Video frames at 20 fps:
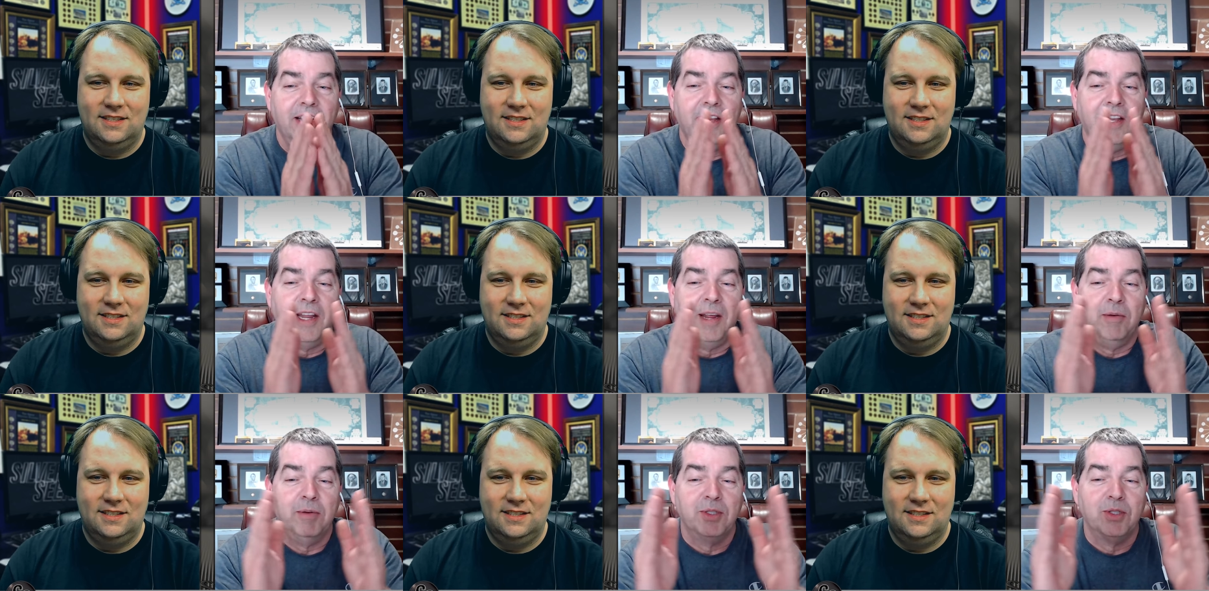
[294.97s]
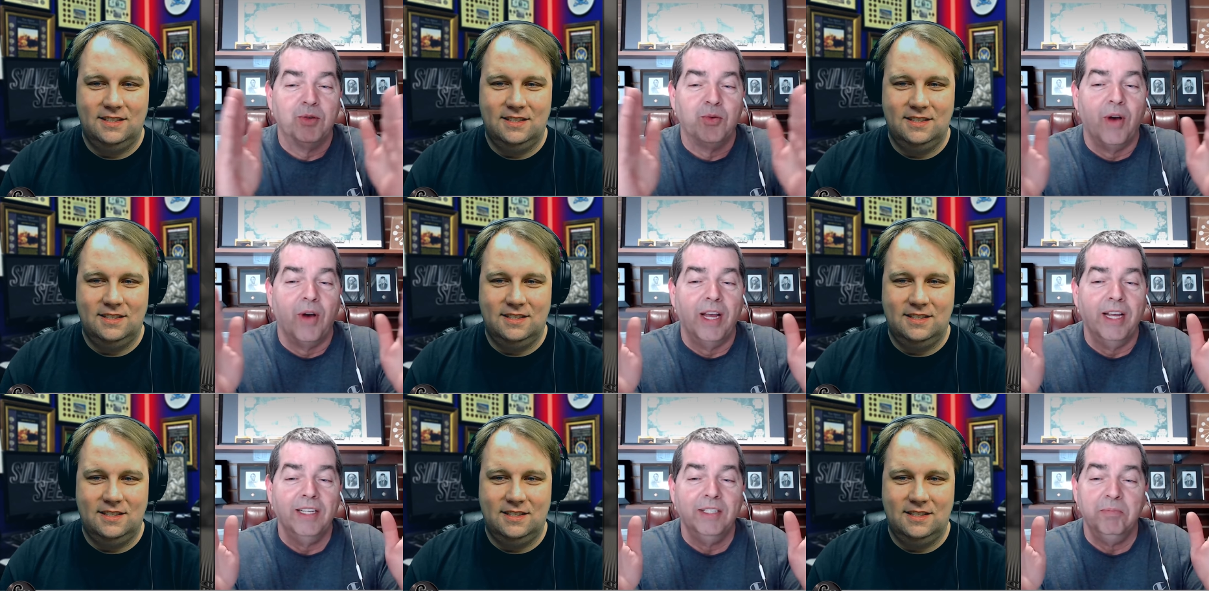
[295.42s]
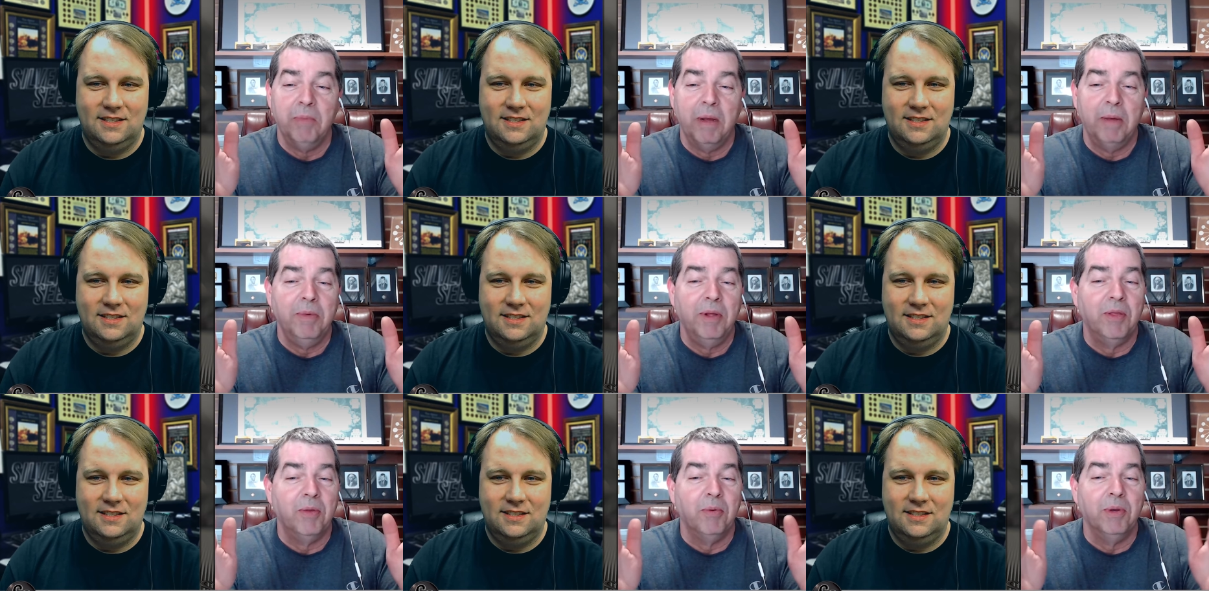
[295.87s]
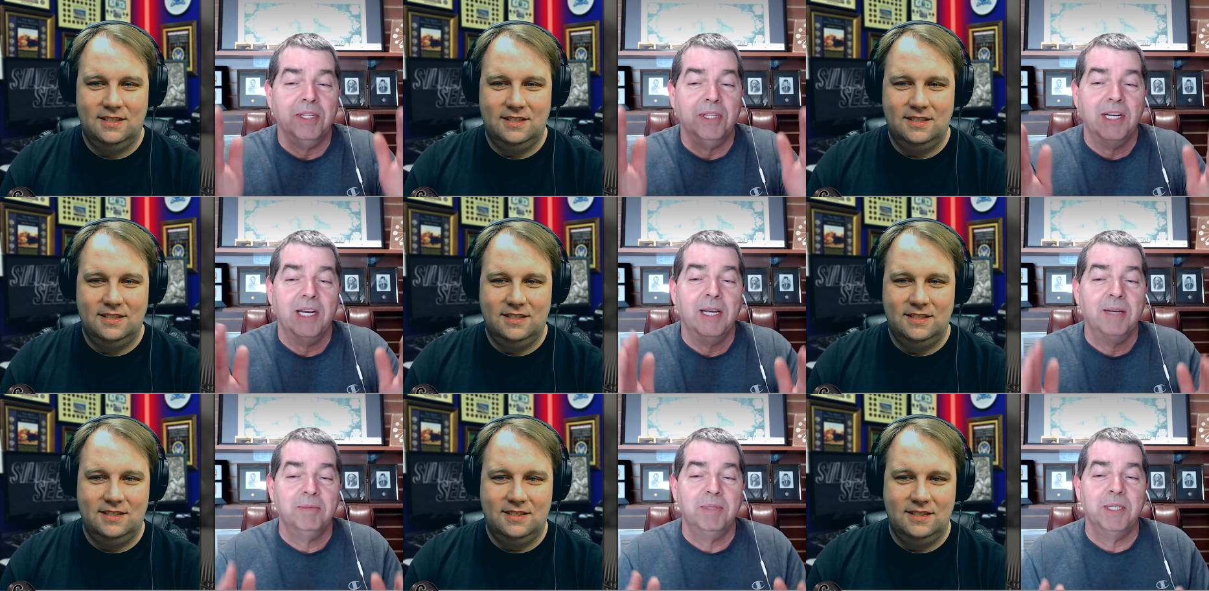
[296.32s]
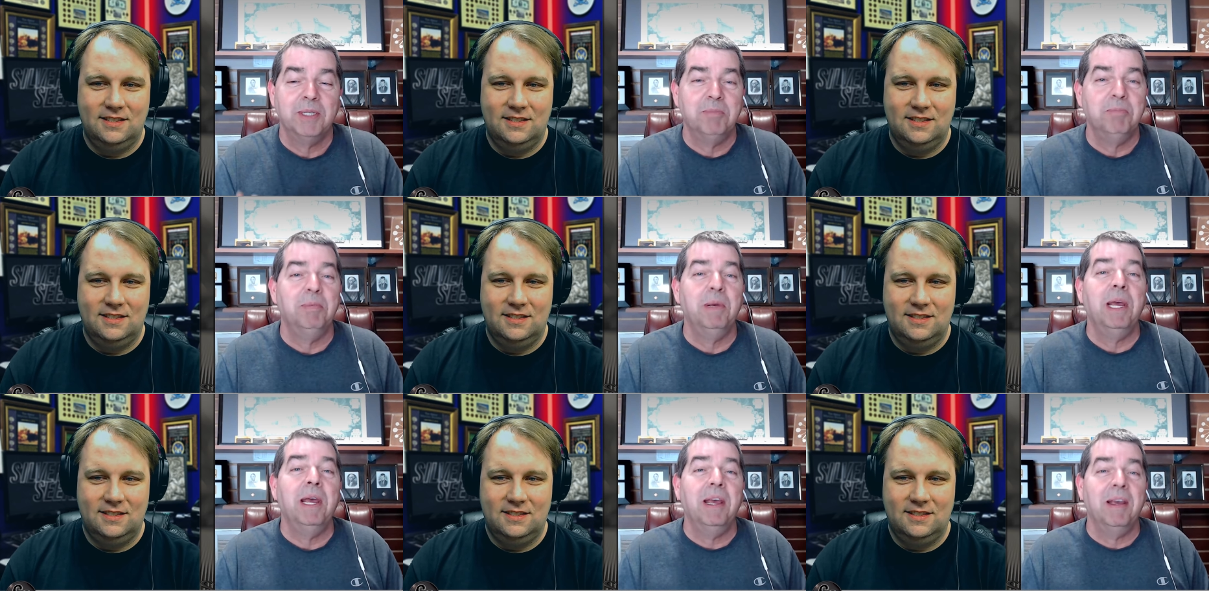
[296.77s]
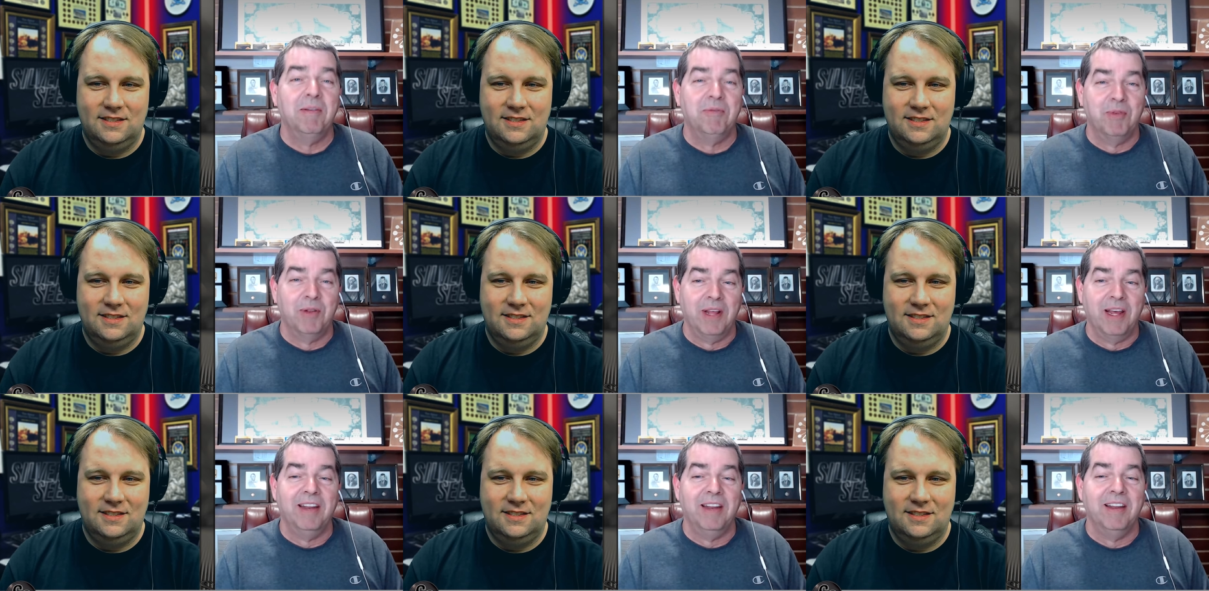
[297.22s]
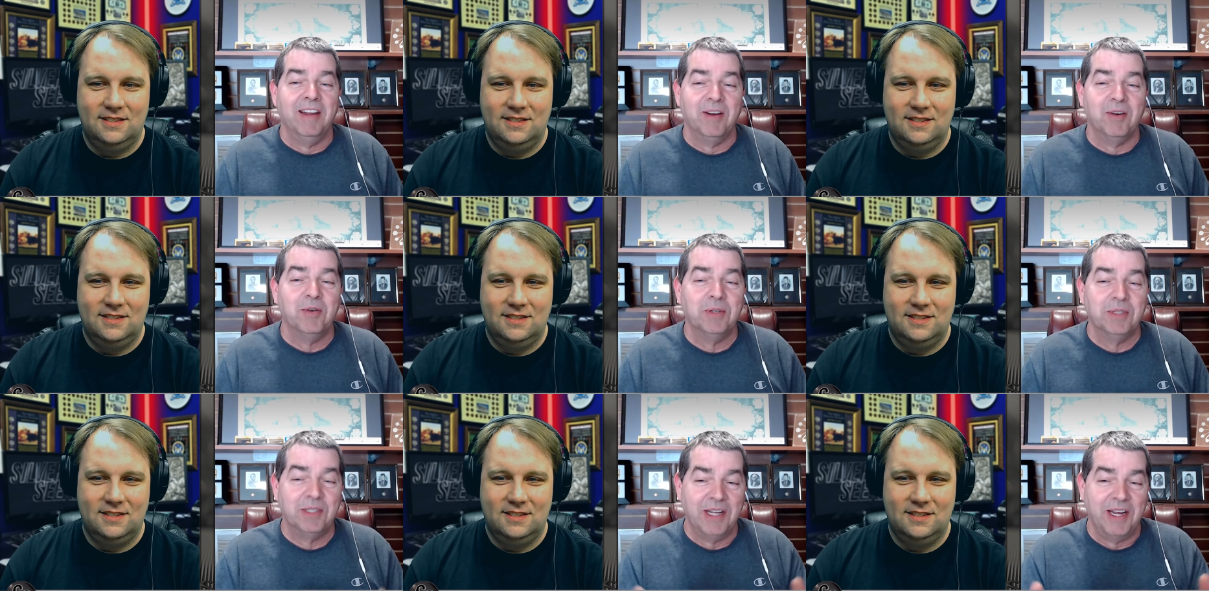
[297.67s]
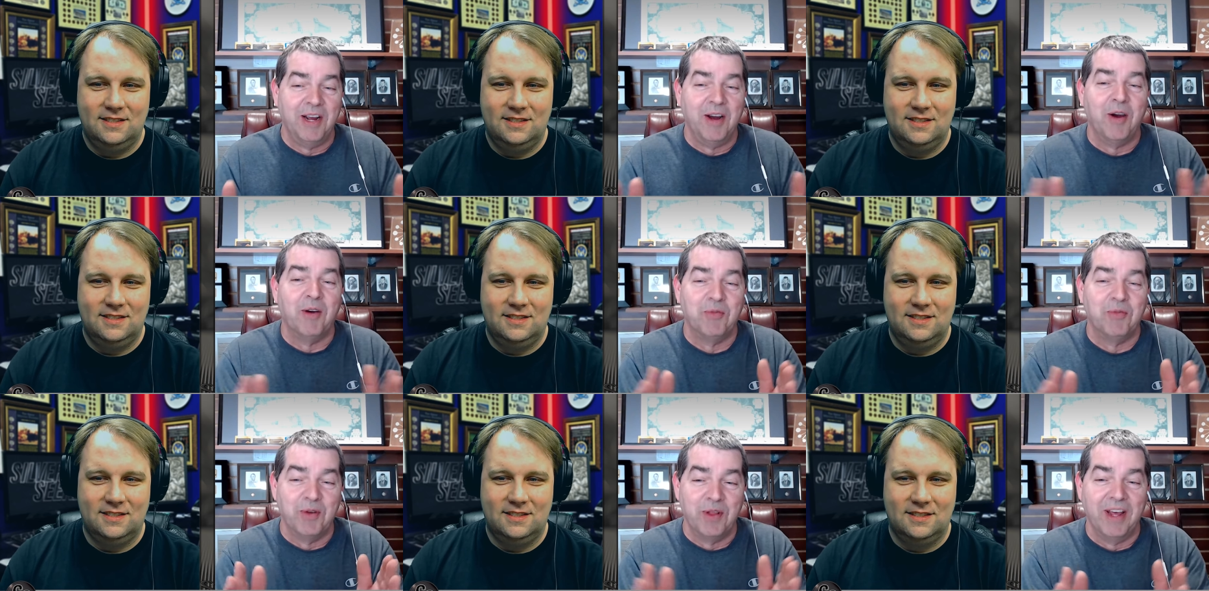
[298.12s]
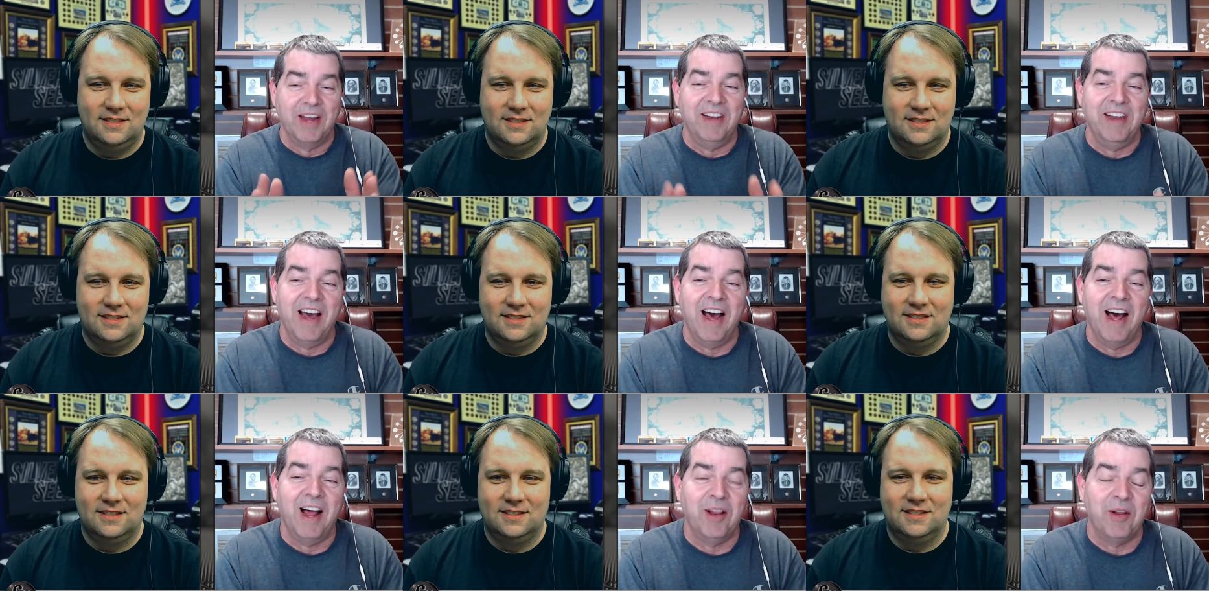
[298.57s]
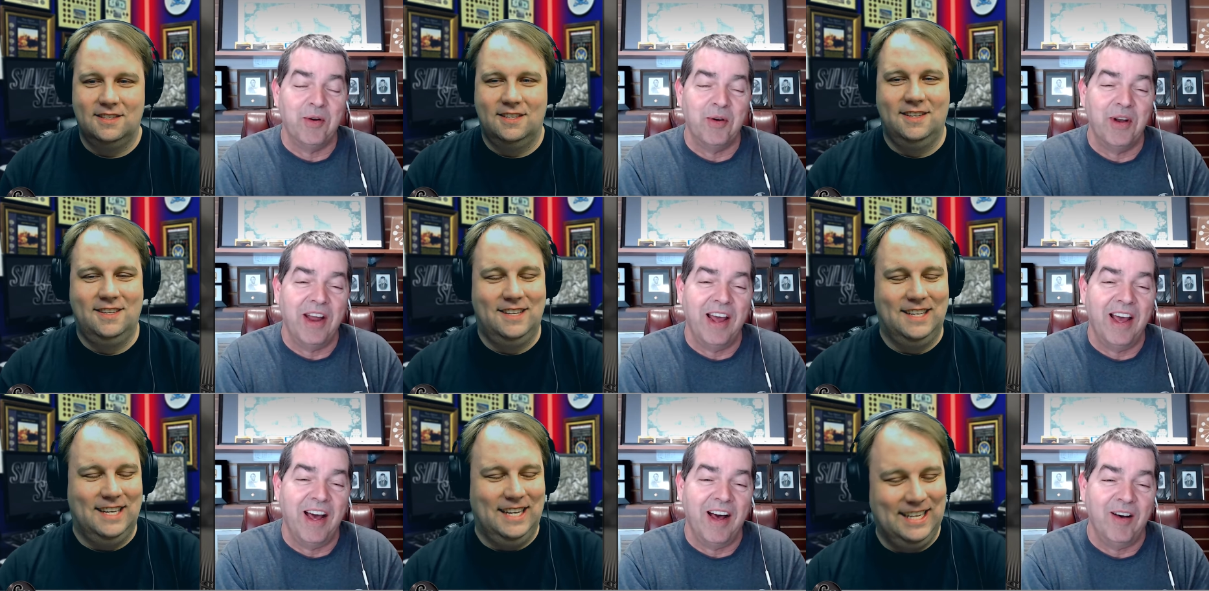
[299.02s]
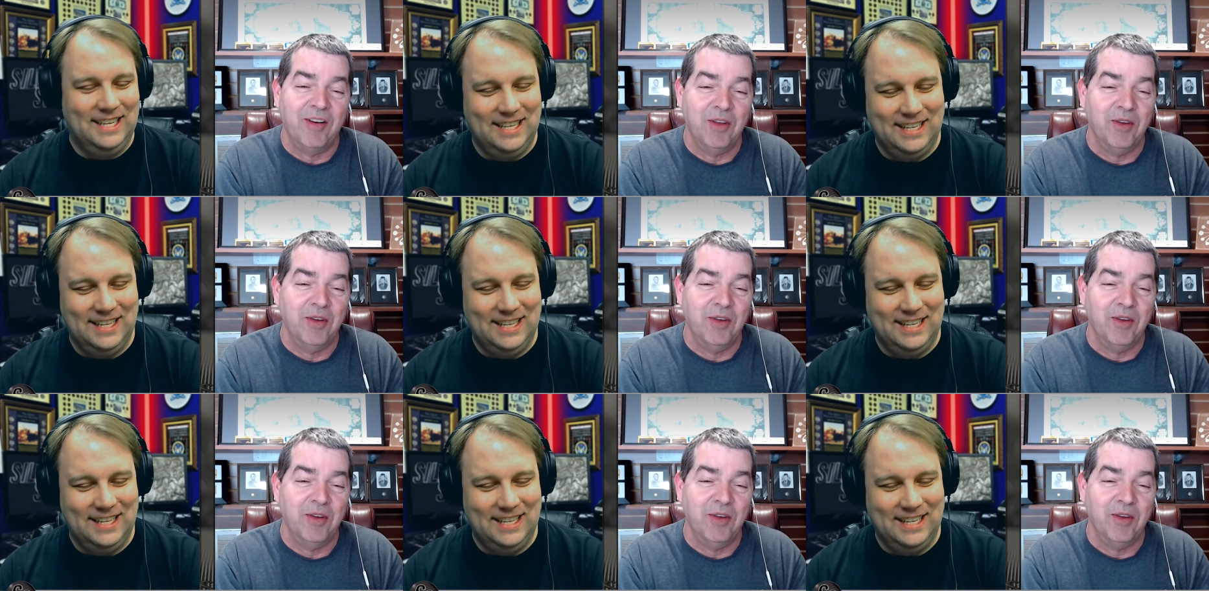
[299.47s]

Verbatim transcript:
Speaker 1: they was twice, maybe three times as big for that nickel as they are for that dollar now.